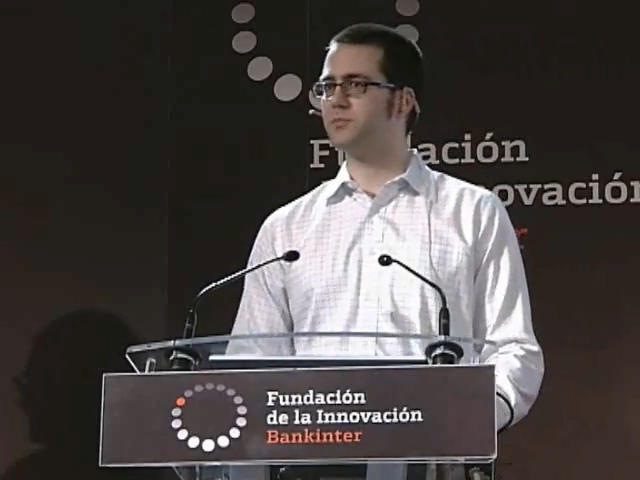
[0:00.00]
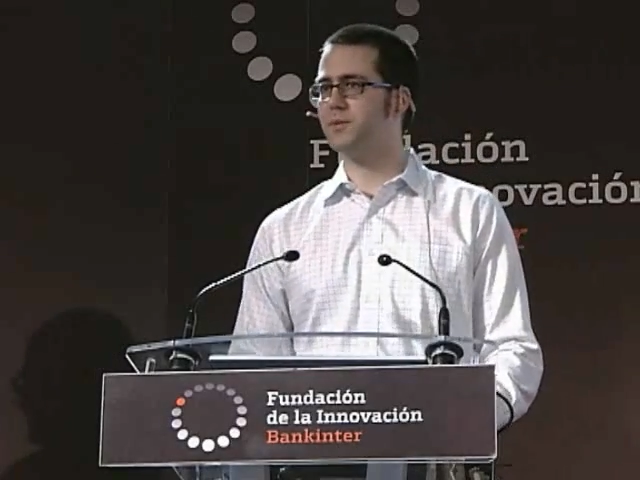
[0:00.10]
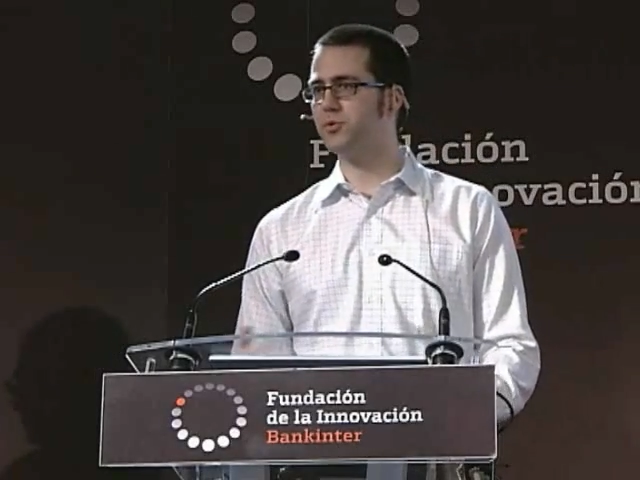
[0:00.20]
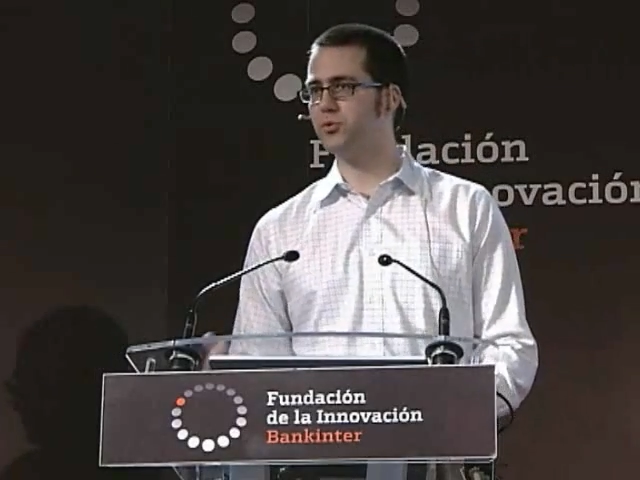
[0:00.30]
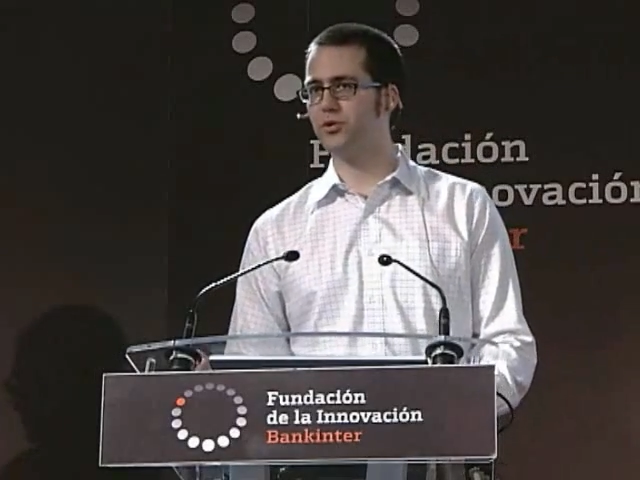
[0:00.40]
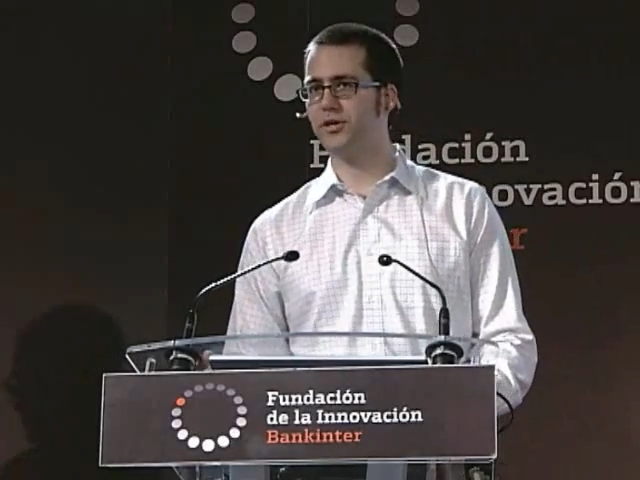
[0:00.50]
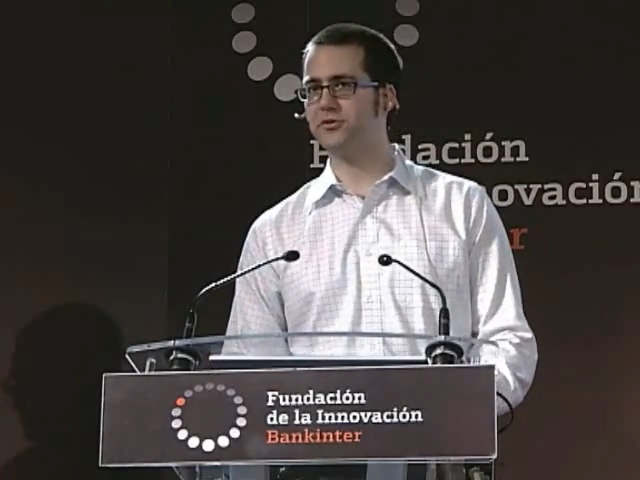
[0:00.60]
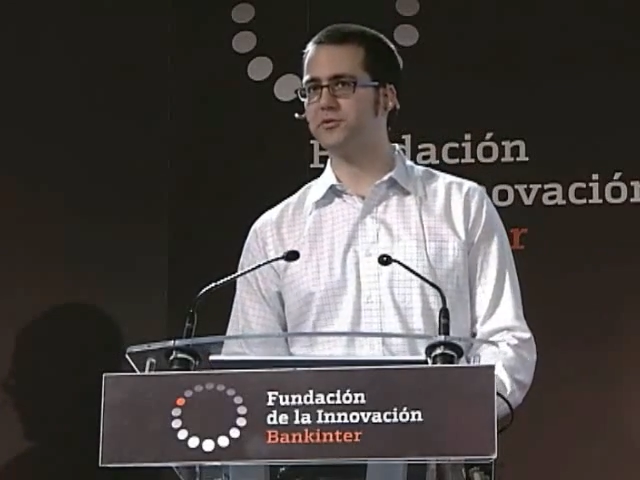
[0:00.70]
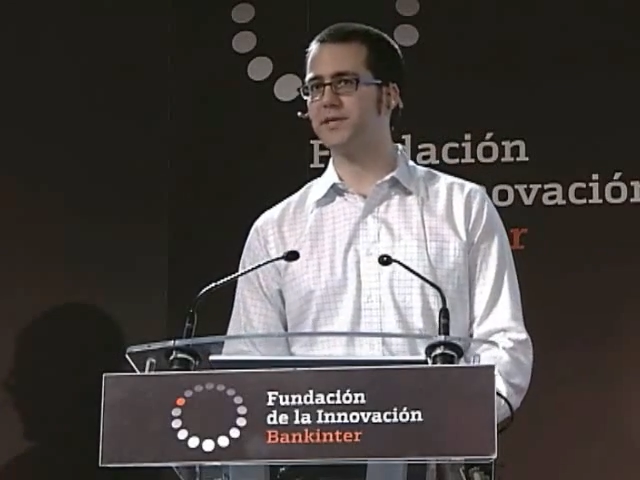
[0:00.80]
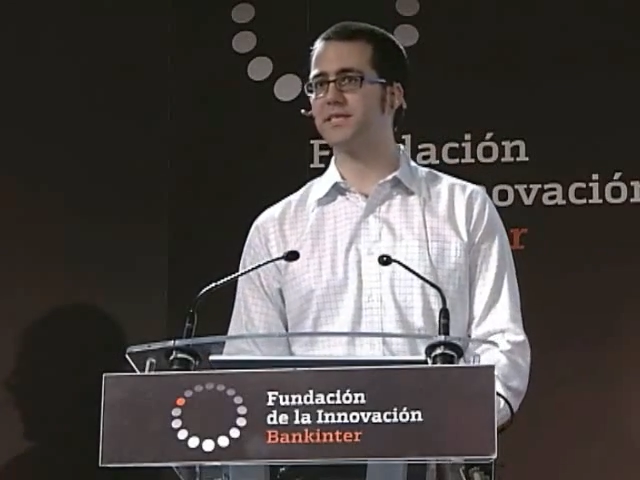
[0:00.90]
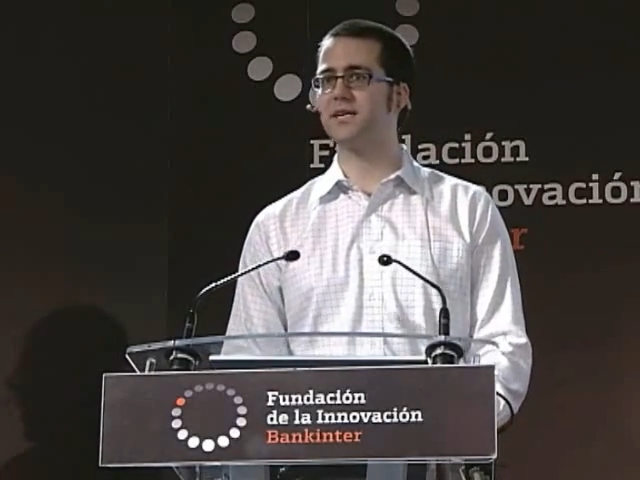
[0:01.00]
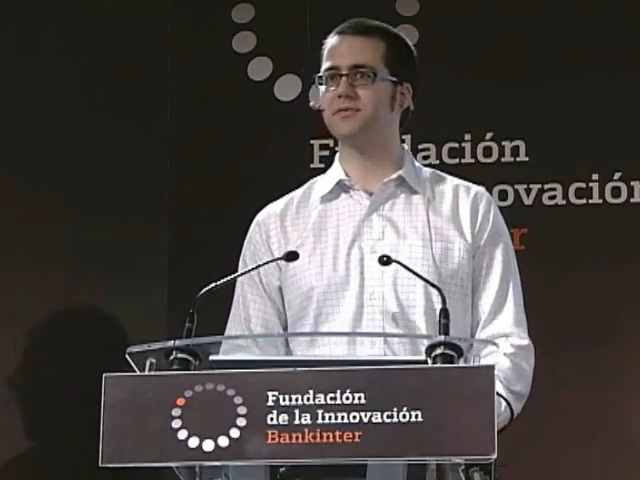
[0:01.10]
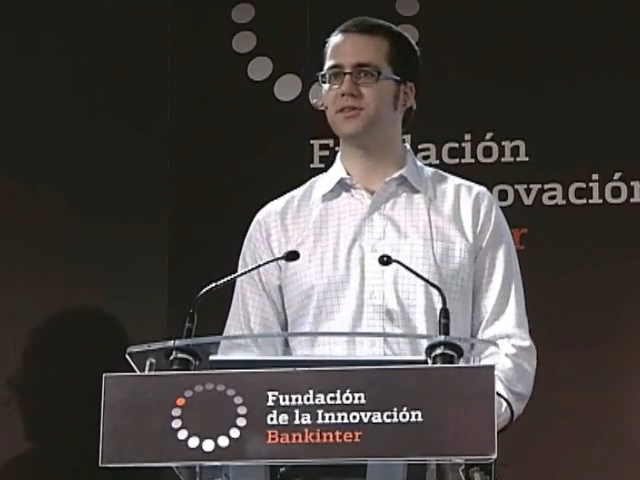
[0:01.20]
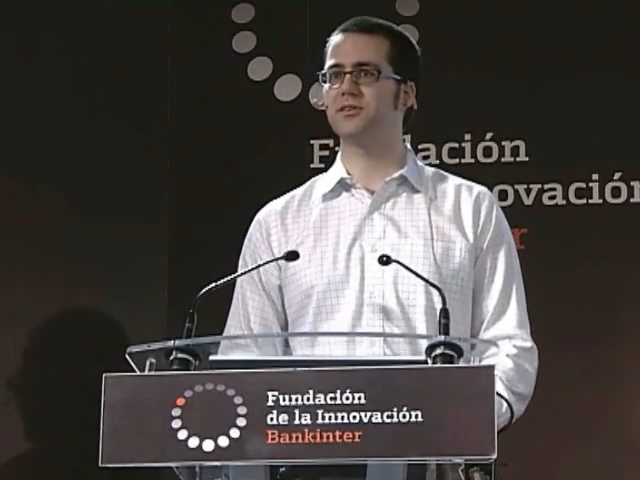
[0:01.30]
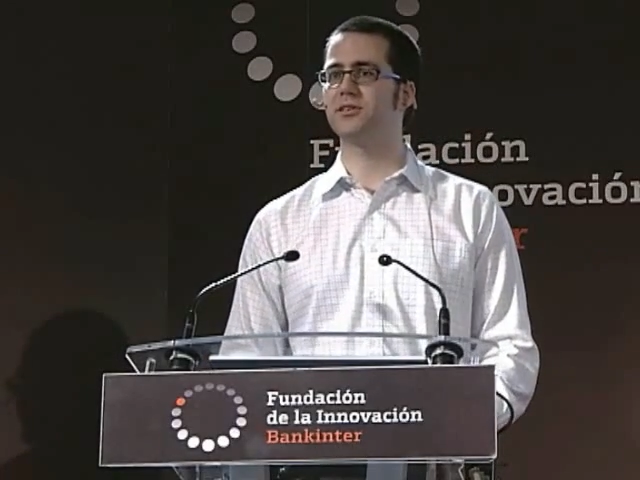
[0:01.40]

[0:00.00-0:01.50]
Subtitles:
people who are under 27, are